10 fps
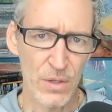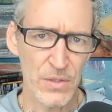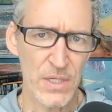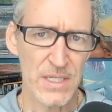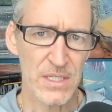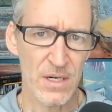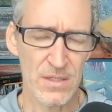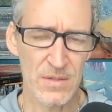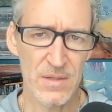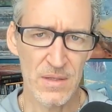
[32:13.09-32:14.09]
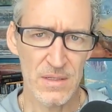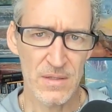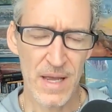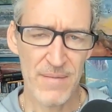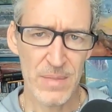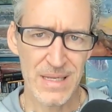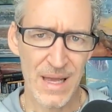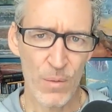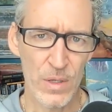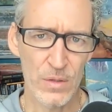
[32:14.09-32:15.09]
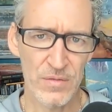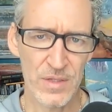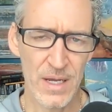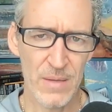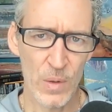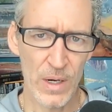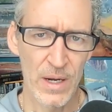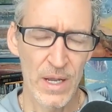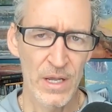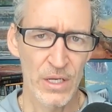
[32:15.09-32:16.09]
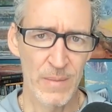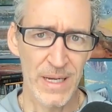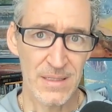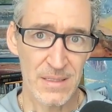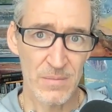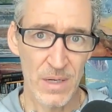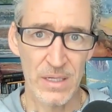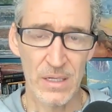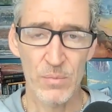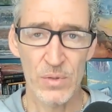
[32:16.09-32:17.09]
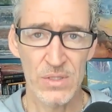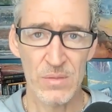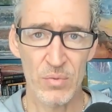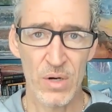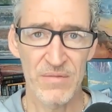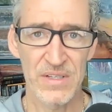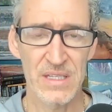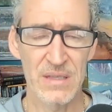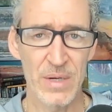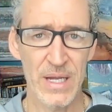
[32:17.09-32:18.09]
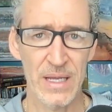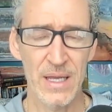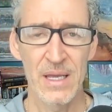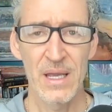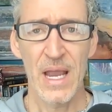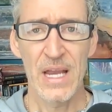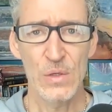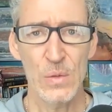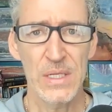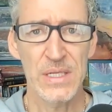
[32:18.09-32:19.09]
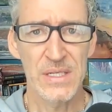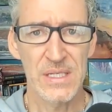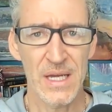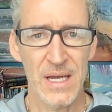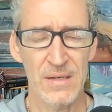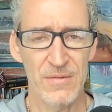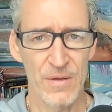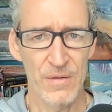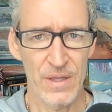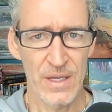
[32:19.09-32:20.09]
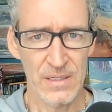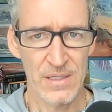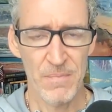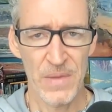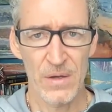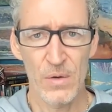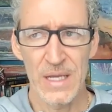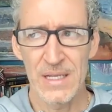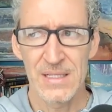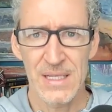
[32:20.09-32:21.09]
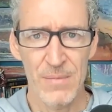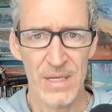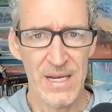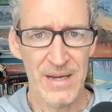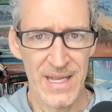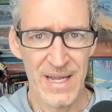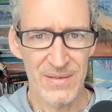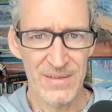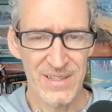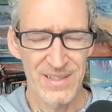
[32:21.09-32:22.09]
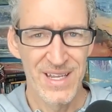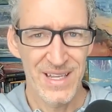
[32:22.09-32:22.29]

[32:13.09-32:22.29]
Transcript: You're also going to start to to have, be in that window of time where you're making some money, you're putting some profits in the bank, and you need to decide a few things. Like, okay, it's time to get an accountant.